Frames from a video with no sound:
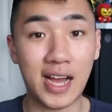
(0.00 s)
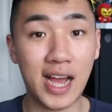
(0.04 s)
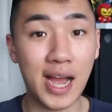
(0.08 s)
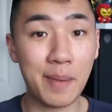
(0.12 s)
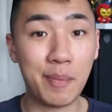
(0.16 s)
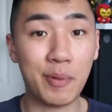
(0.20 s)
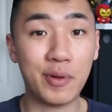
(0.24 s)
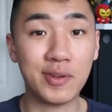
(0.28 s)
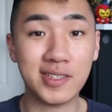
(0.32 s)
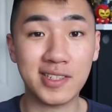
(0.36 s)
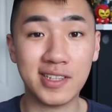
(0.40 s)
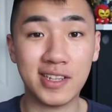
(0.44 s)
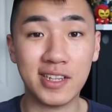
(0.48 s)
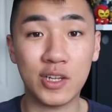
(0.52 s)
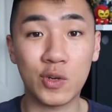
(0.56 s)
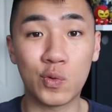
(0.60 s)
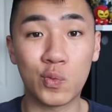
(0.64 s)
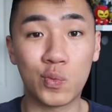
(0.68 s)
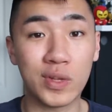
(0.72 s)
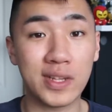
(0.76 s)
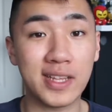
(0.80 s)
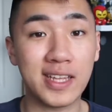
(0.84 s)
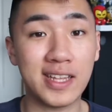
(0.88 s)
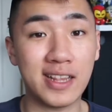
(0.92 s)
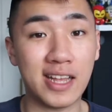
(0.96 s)
I personally
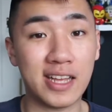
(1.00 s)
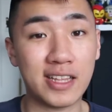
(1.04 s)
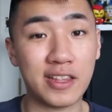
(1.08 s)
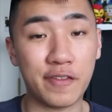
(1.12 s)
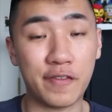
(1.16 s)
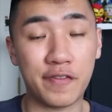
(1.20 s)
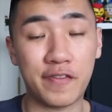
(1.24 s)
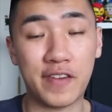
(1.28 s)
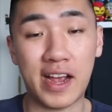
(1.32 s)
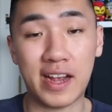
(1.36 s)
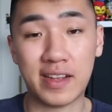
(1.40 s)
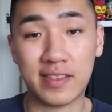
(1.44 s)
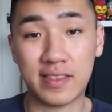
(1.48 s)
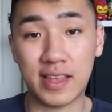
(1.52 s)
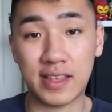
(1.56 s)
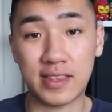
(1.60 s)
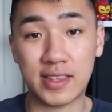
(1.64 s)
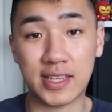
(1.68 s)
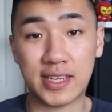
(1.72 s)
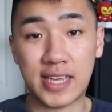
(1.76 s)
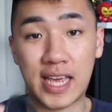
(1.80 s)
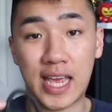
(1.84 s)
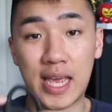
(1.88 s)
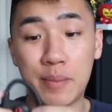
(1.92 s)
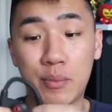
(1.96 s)
really like the fact that
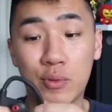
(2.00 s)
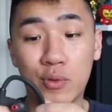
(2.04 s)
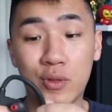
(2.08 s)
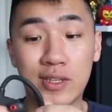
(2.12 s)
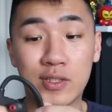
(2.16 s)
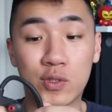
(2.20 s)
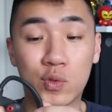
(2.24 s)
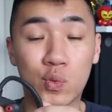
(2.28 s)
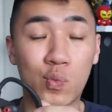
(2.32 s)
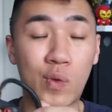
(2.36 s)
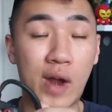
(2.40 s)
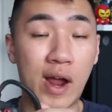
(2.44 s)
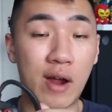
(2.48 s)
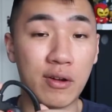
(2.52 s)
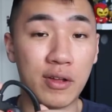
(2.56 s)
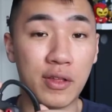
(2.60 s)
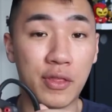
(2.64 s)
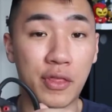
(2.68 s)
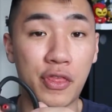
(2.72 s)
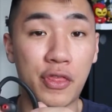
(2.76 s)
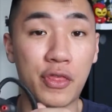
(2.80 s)
the cable is routed